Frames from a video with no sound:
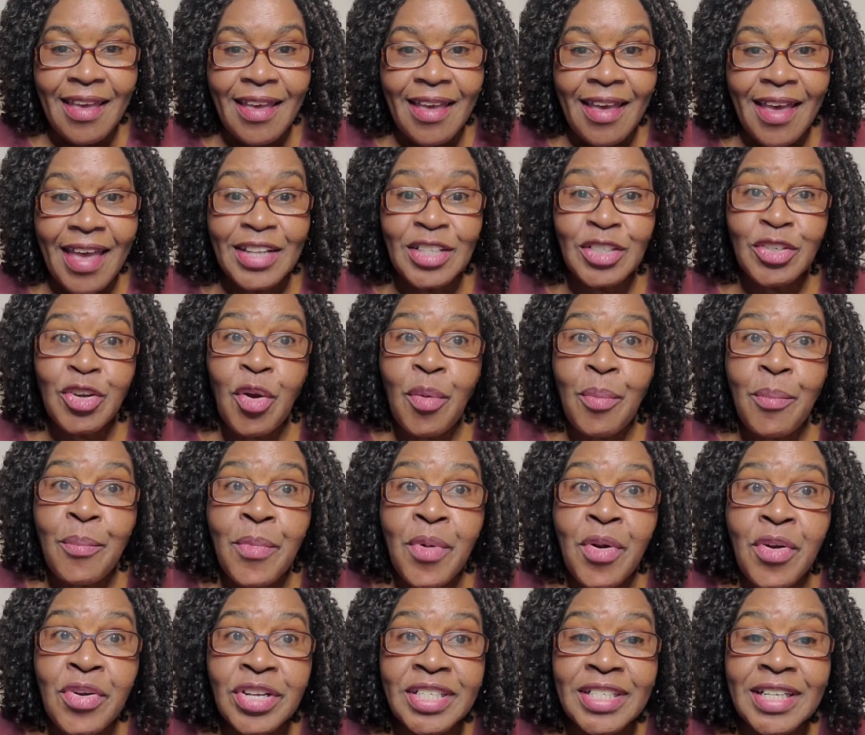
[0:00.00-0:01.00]
And
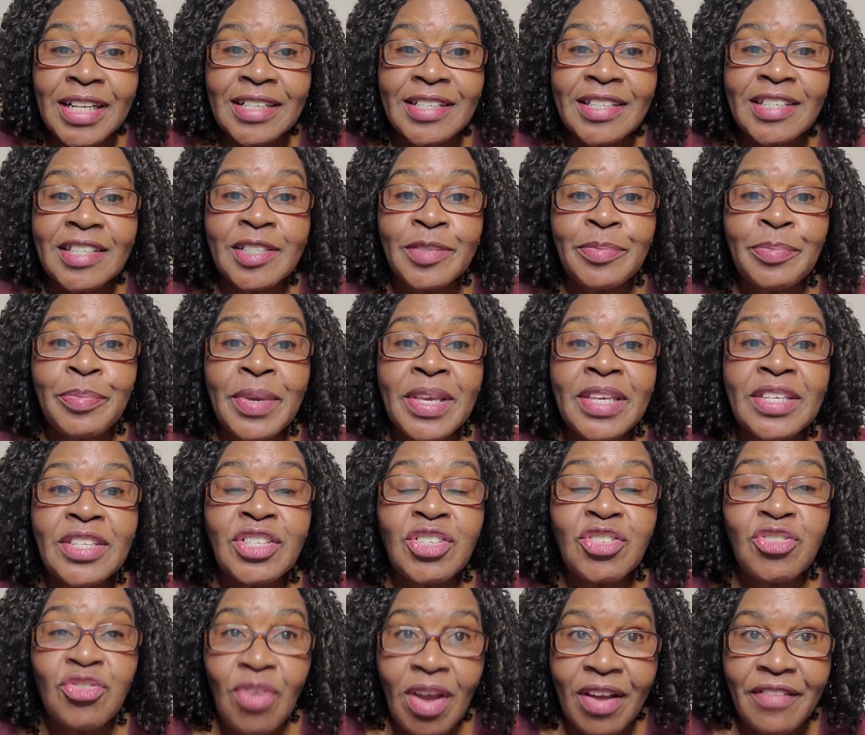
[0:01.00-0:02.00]
commercial
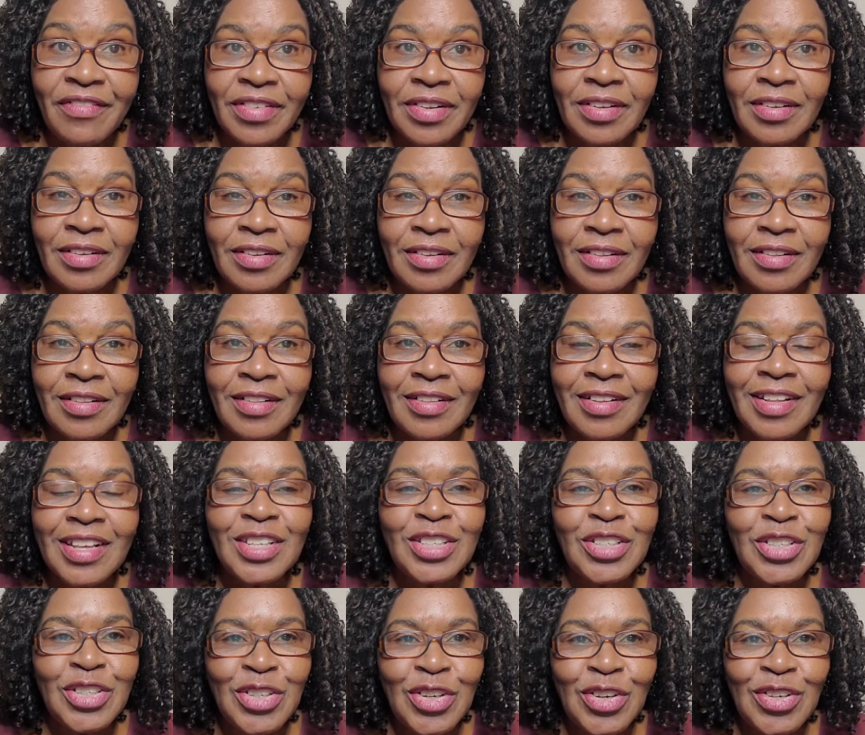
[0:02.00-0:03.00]
space travel,
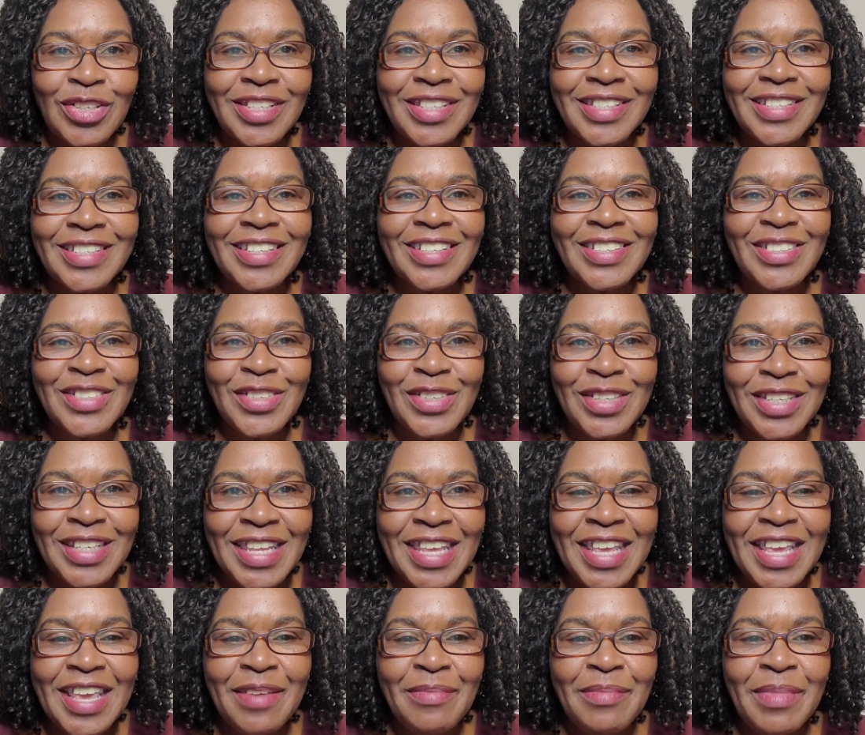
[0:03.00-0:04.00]
just to
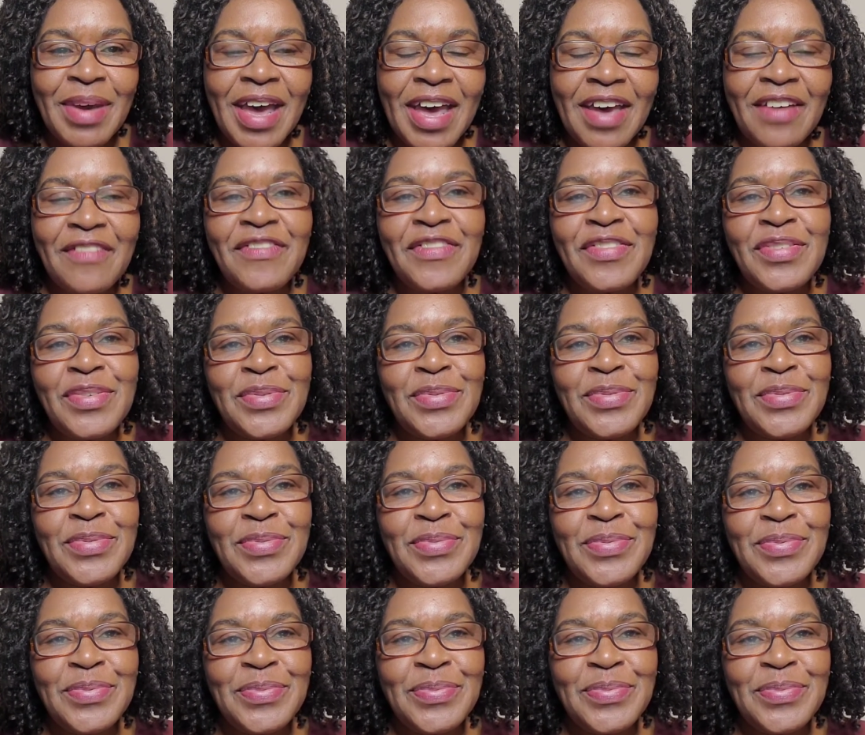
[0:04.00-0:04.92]
name a few.